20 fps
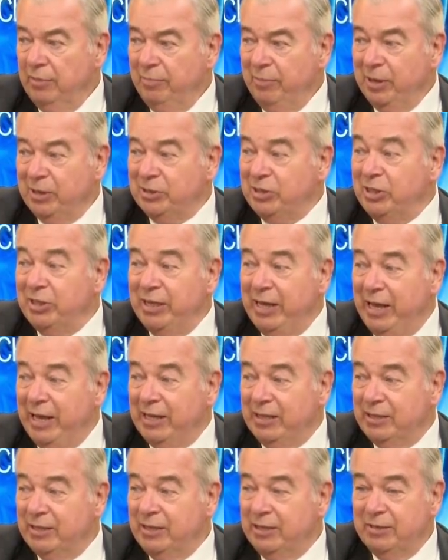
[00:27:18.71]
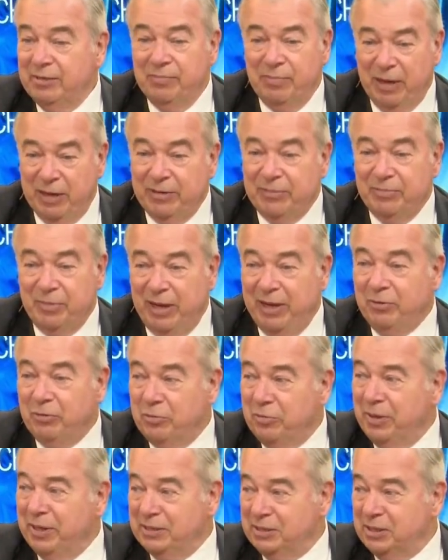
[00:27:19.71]
Because in the end, the bottom line
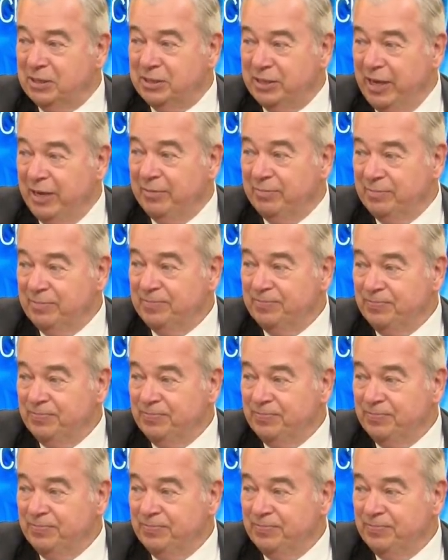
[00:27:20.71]
remains the same.